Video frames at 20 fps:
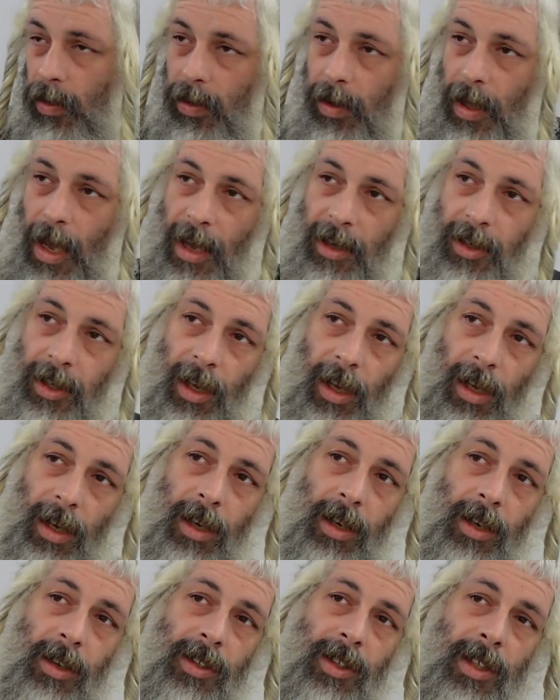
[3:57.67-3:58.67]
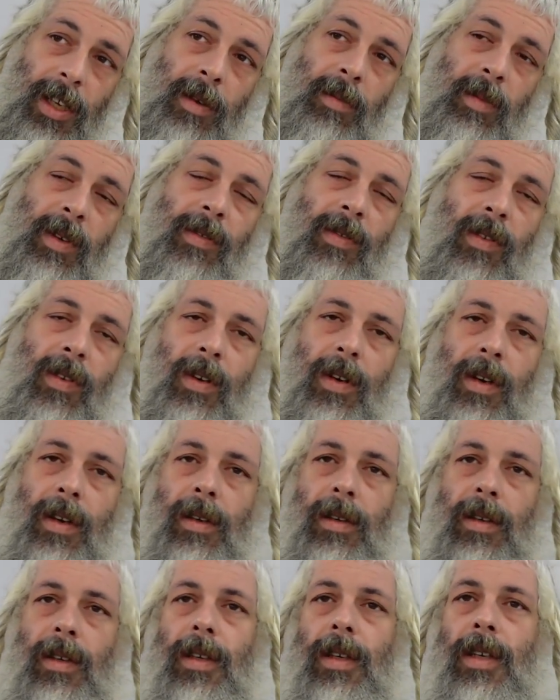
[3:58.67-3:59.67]
The Alshech HaKadosh said before,
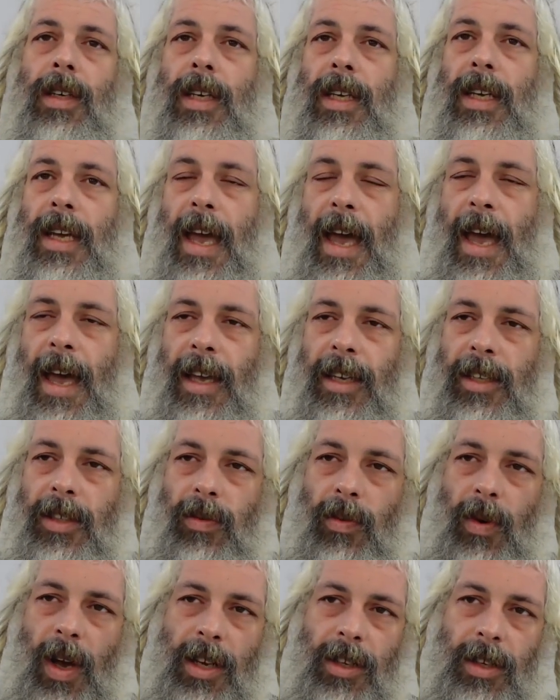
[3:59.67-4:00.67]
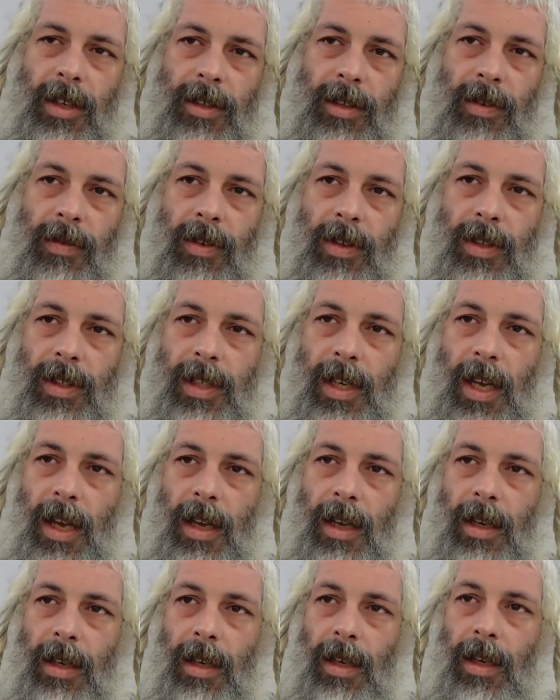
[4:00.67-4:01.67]
he asked, why does the verse
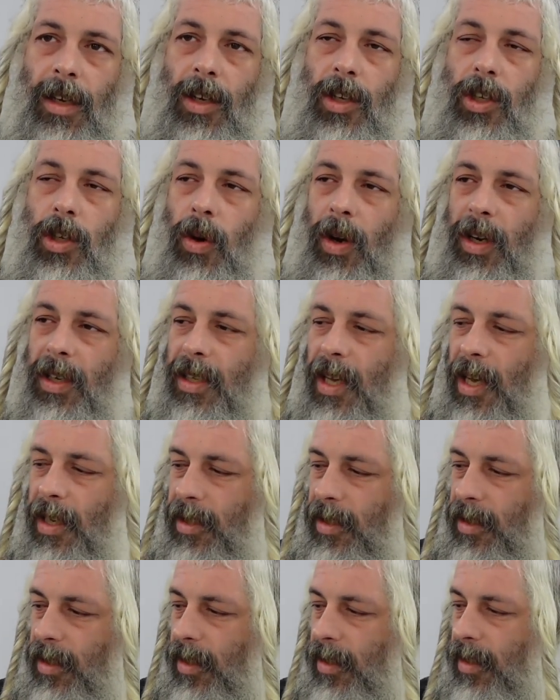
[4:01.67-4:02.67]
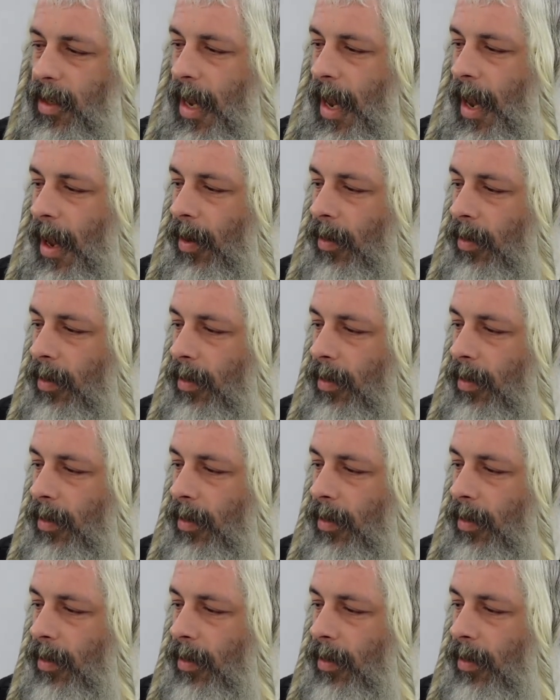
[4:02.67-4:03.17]
say, you are dust now?